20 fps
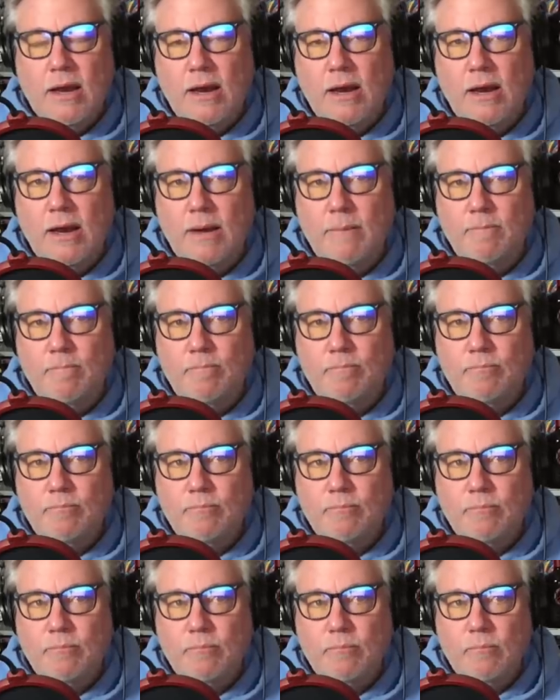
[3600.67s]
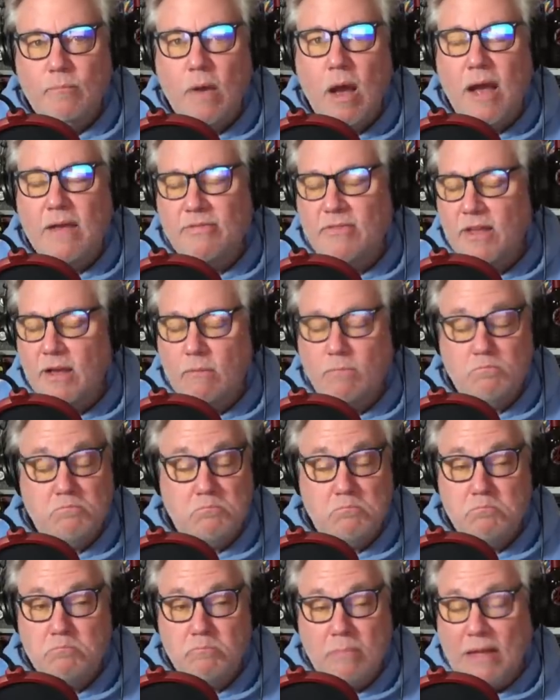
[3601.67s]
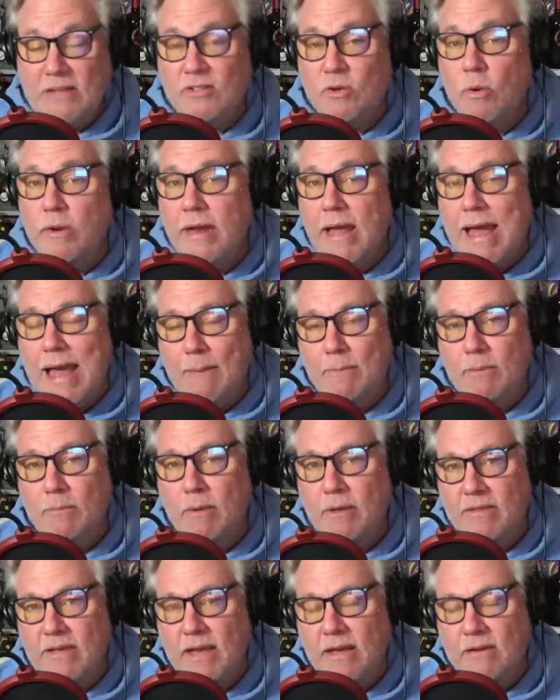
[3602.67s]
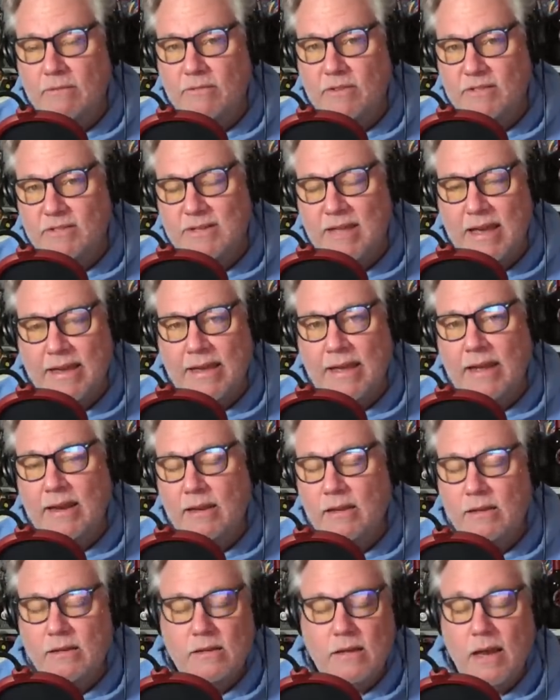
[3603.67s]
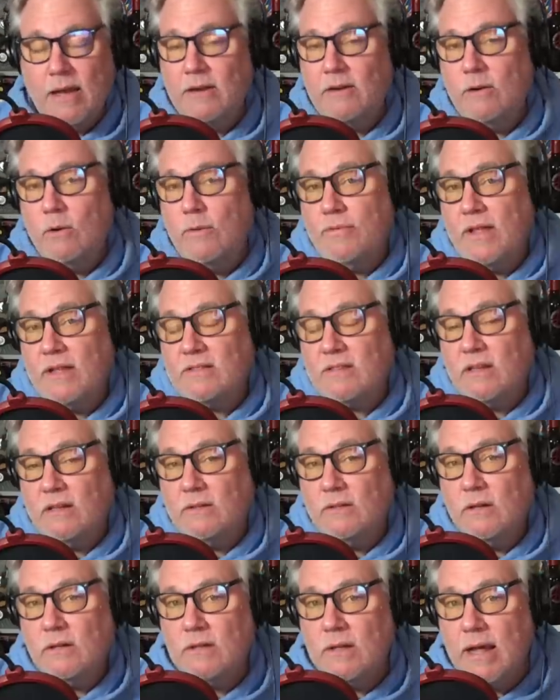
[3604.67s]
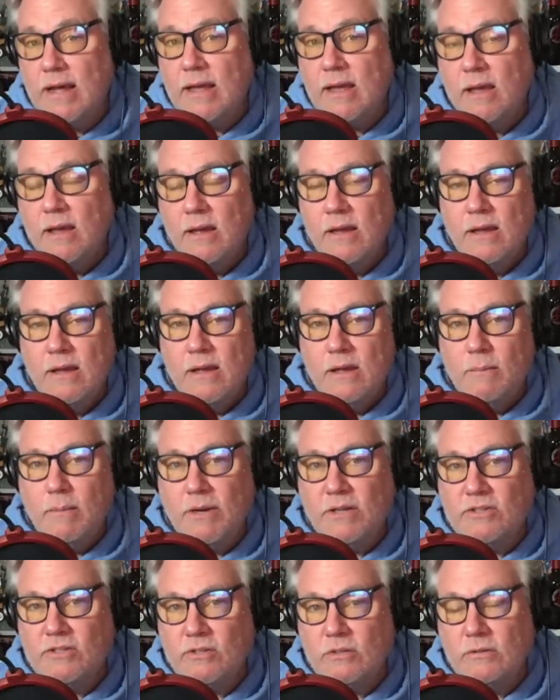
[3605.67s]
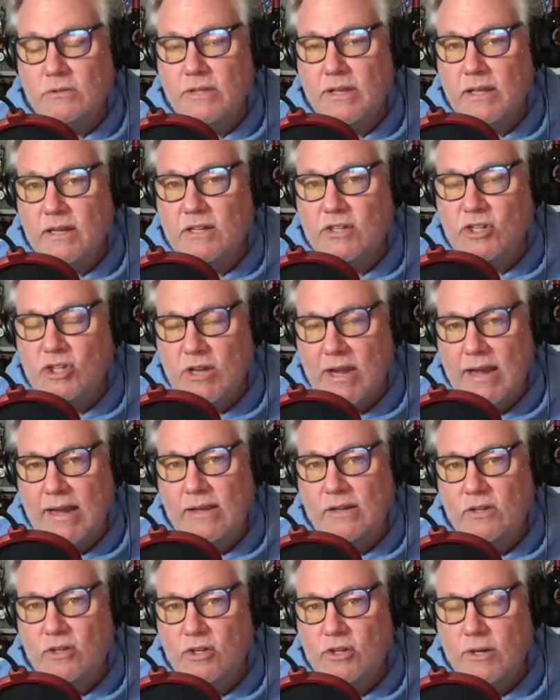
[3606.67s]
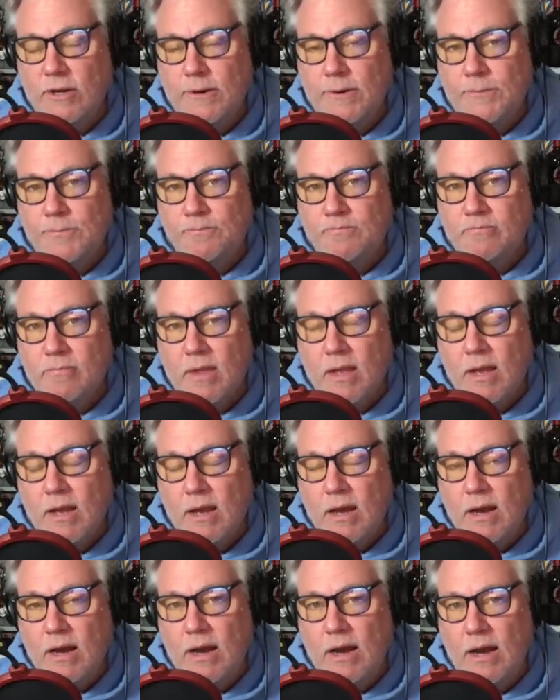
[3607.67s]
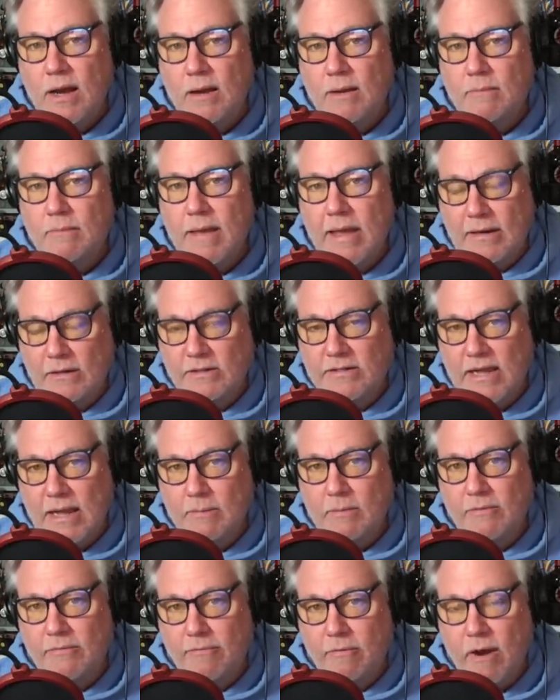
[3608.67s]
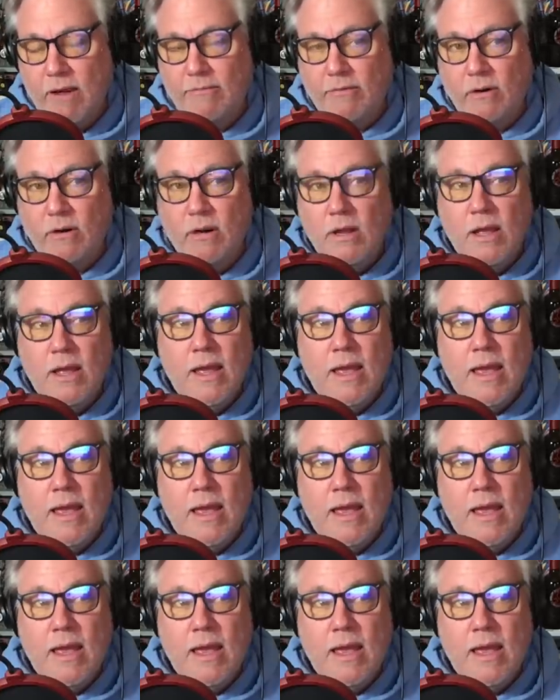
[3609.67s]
I think that's going to happen by the end of this decade. I don't know what that's going to look like, but it's certainly going to change entertainment forever.